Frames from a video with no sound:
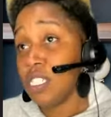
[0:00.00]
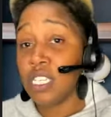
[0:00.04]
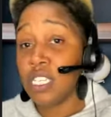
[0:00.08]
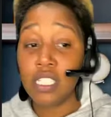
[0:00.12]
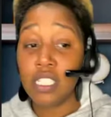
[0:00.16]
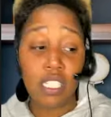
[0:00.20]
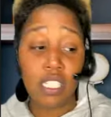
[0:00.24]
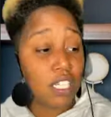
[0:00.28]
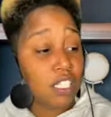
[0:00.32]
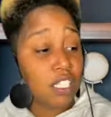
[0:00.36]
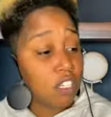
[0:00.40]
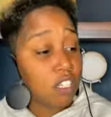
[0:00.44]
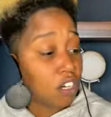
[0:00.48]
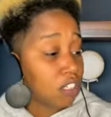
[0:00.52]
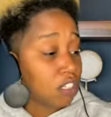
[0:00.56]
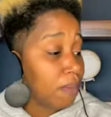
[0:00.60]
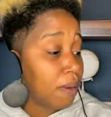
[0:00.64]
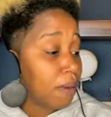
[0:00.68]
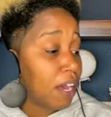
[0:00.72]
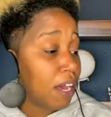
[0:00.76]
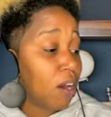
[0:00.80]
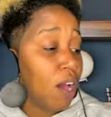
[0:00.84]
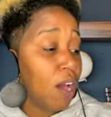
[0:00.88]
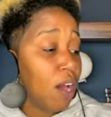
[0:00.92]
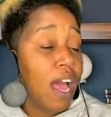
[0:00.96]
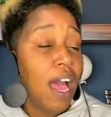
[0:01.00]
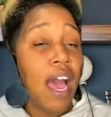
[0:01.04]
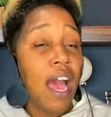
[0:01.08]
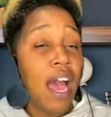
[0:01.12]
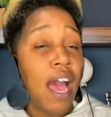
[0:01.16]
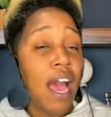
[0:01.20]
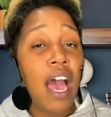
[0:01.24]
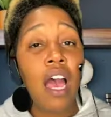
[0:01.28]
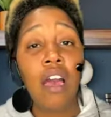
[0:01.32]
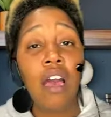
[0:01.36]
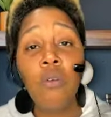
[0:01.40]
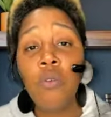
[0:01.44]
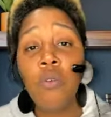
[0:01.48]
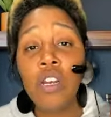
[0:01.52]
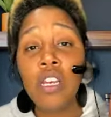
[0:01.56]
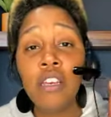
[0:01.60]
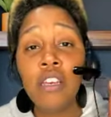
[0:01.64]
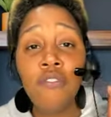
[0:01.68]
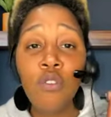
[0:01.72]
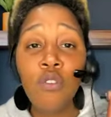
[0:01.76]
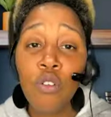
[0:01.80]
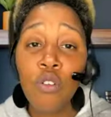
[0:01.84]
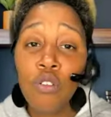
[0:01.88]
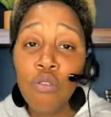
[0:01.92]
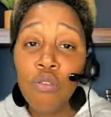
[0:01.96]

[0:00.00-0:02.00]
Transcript: And he talks about how I will give you a new